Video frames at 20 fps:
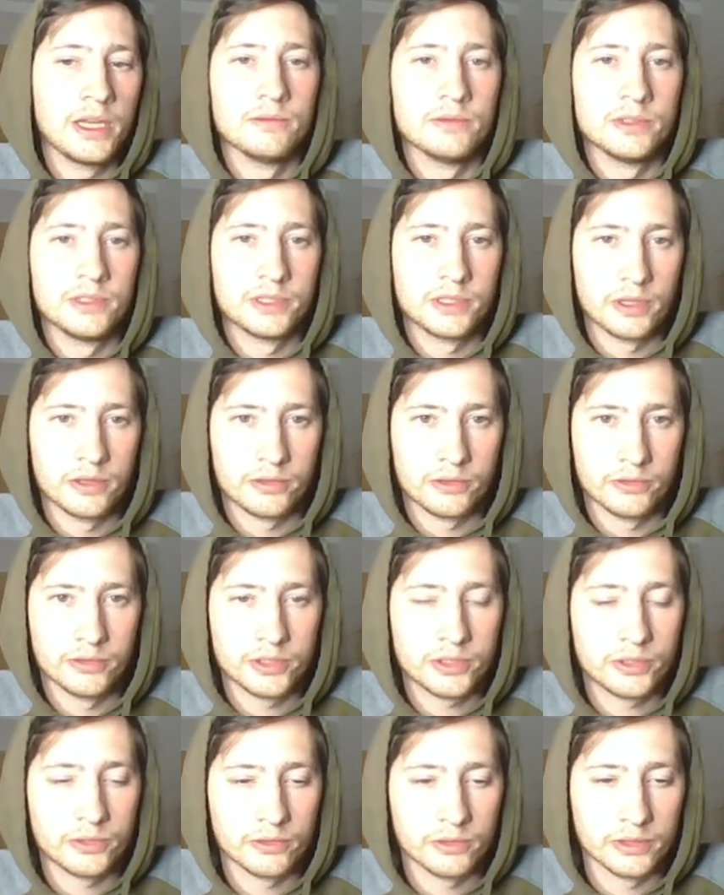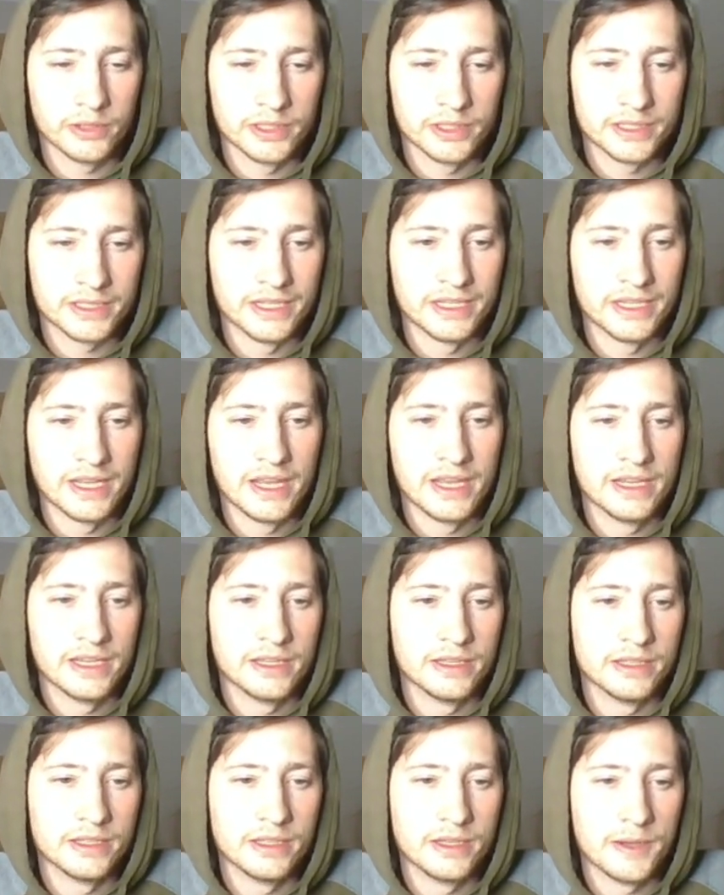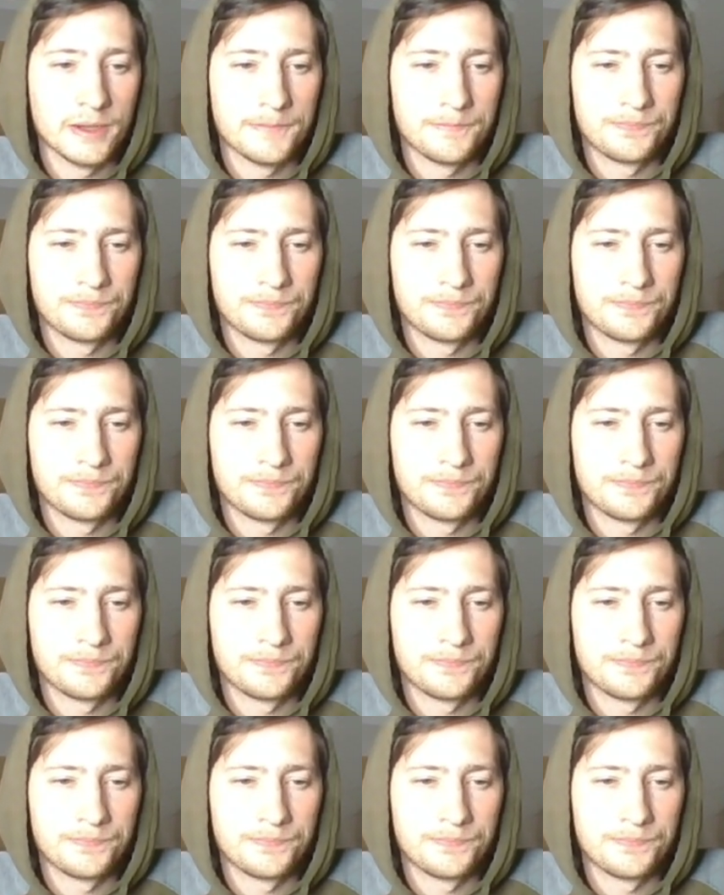We'll just go through a short list today and